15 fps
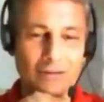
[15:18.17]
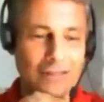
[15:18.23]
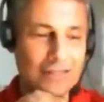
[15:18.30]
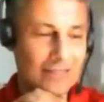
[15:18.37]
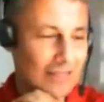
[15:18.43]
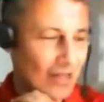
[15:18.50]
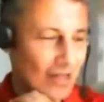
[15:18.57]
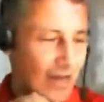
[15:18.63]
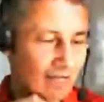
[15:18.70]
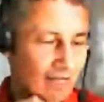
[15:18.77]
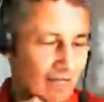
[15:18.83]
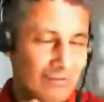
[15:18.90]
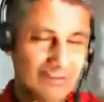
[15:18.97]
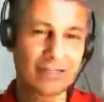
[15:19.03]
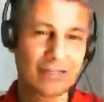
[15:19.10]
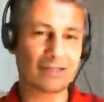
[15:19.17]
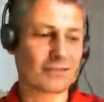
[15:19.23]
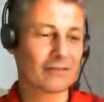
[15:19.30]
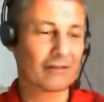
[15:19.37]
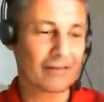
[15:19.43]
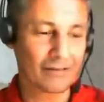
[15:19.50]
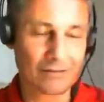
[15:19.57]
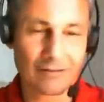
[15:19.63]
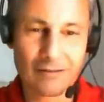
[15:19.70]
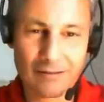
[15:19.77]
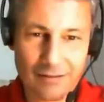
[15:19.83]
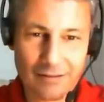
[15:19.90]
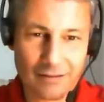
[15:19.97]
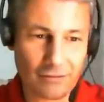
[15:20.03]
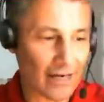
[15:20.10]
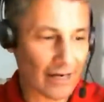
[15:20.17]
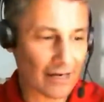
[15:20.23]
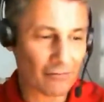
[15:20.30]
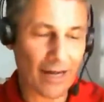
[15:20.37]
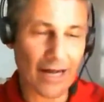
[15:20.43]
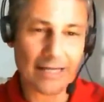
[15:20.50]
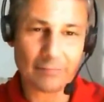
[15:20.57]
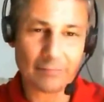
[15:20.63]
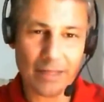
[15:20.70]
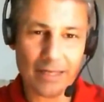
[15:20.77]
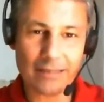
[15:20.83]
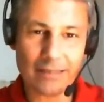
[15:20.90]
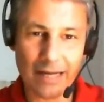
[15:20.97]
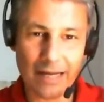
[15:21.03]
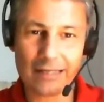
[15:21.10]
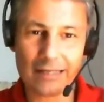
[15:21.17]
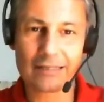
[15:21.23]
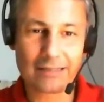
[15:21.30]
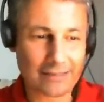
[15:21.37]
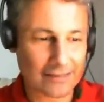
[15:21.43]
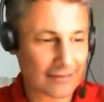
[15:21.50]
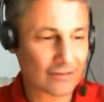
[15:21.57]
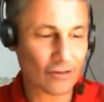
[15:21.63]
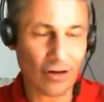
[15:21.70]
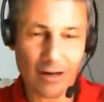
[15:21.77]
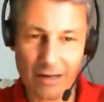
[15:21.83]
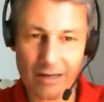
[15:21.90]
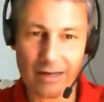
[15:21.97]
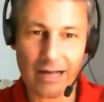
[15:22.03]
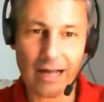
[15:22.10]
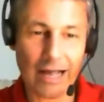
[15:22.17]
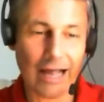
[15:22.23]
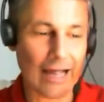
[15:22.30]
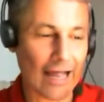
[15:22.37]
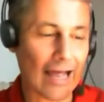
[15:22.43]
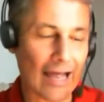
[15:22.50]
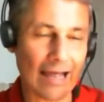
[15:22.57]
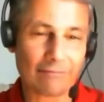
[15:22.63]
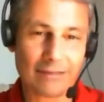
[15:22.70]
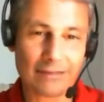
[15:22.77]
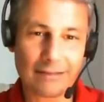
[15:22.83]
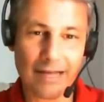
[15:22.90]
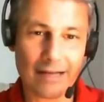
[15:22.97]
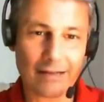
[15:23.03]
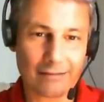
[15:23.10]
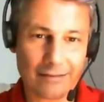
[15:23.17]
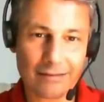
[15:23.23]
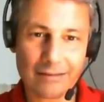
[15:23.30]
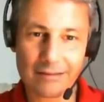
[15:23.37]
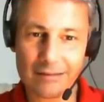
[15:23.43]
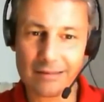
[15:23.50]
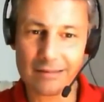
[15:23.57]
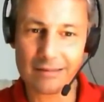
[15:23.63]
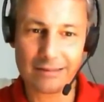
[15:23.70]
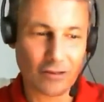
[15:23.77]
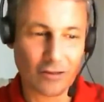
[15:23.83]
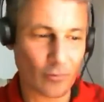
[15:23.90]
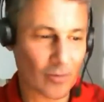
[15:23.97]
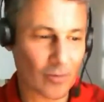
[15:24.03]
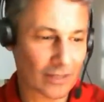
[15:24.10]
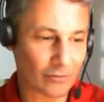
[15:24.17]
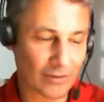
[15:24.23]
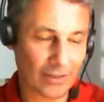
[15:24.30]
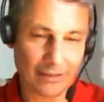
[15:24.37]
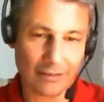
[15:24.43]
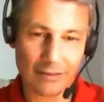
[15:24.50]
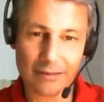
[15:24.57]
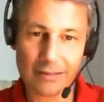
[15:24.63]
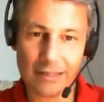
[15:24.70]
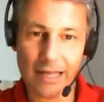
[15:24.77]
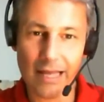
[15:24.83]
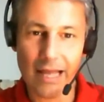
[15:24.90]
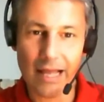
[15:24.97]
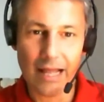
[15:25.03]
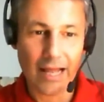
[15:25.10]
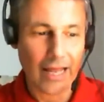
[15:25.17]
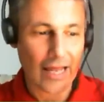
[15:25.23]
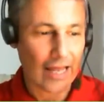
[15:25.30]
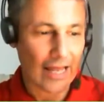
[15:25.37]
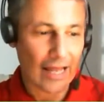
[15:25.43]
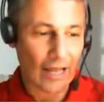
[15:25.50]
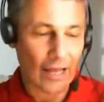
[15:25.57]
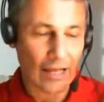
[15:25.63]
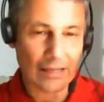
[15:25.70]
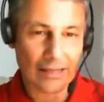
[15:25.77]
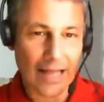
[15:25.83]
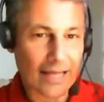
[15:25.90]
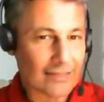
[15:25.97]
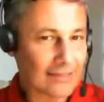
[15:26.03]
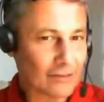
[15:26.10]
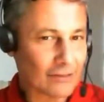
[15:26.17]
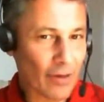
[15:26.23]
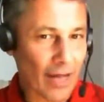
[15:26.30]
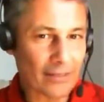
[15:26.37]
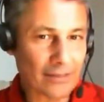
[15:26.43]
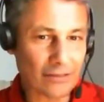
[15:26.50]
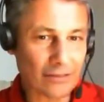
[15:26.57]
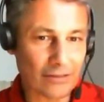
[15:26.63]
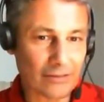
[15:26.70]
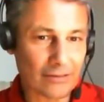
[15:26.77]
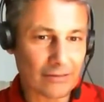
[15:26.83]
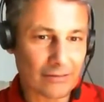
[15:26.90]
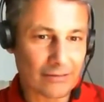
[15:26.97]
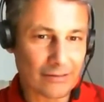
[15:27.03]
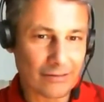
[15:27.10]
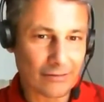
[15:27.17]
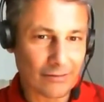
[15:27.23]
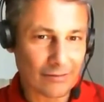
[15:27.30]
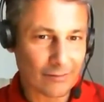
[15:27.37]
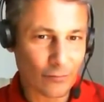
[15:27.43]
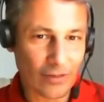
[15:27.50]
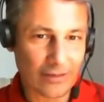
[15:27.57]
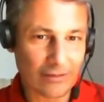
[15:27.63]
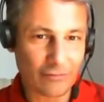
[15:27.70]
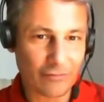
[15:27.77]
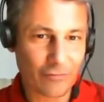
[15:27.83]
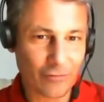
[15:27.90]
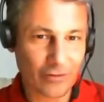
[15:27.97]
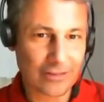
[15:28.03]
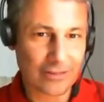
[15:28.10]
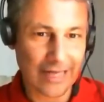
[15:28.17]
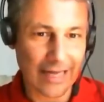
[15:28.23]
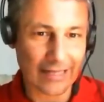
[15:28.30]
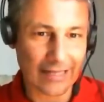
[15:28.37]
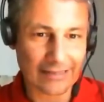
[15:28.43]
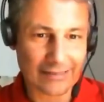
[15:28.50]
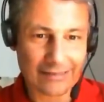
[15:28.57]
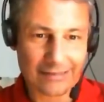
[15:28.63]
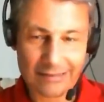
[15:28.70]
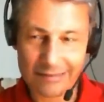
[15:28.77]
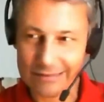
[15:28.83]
really love to hear you. You are a wise man, guy. So I have to tell you, it's so much wisdom. Last question for the FruitZen,